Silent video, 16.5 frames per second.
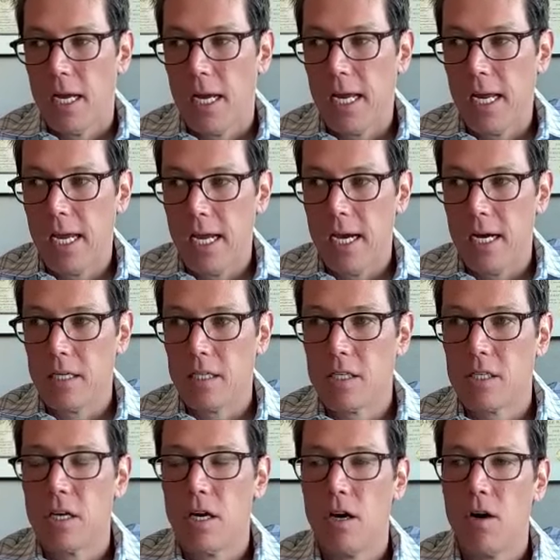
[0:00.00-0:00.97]
And
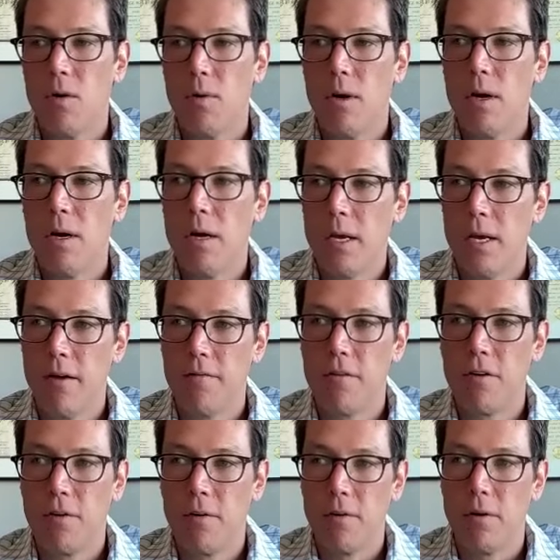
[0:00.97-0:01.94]
so if
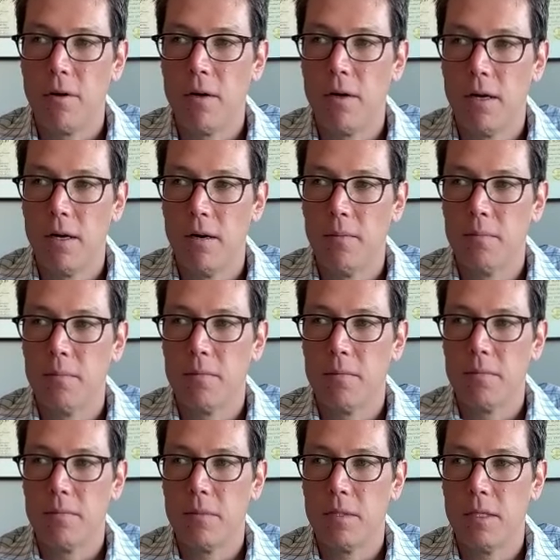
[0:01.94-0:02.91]
you're
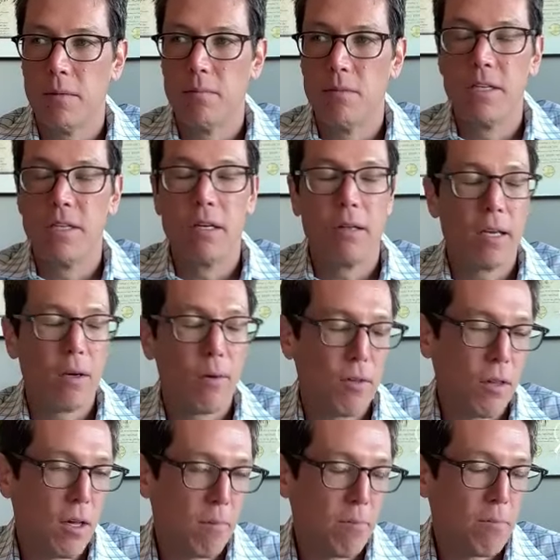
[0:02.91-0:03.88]
um, uh, dealing
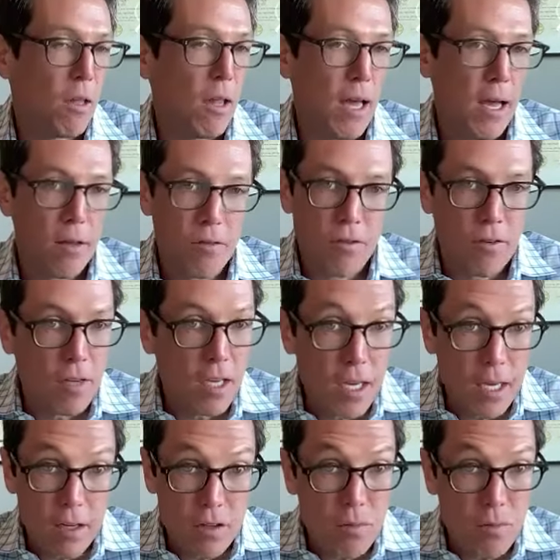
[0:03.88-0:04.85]
with a class
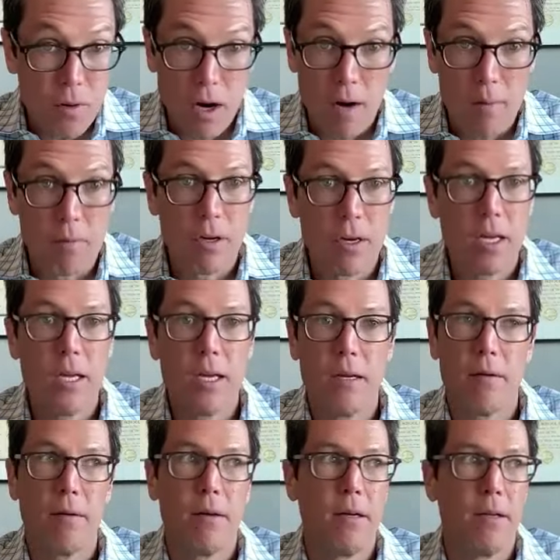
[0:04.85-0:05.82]
C-ish
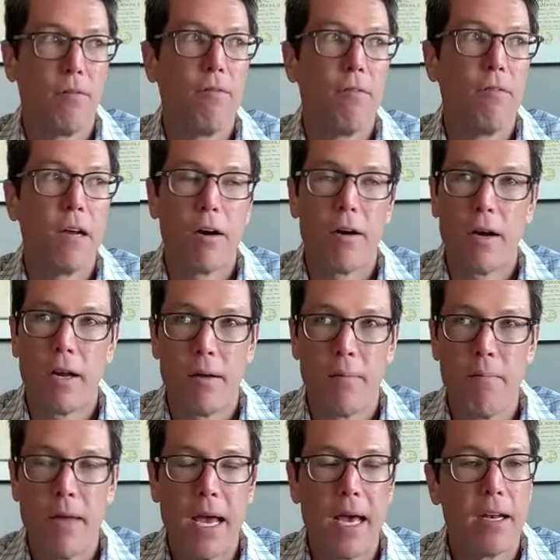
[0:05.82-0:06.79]
property, it's very
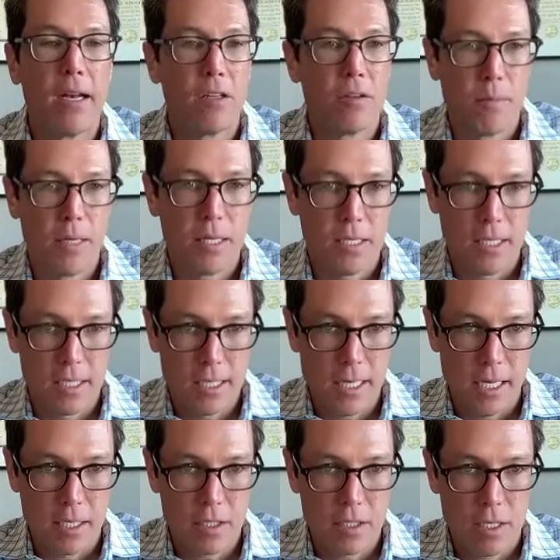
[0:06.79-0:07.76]
management
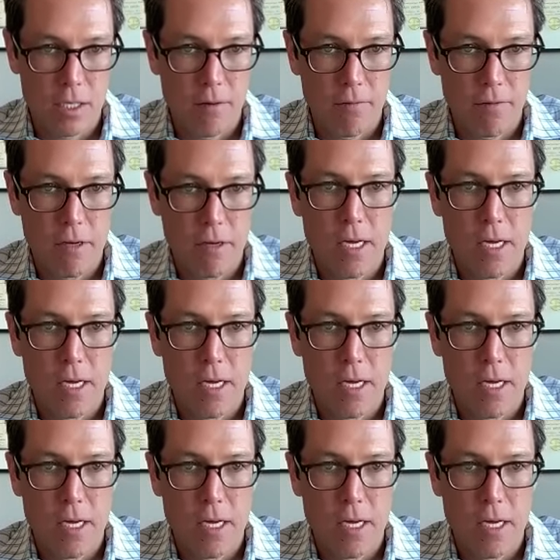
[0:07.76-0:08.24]
intensive.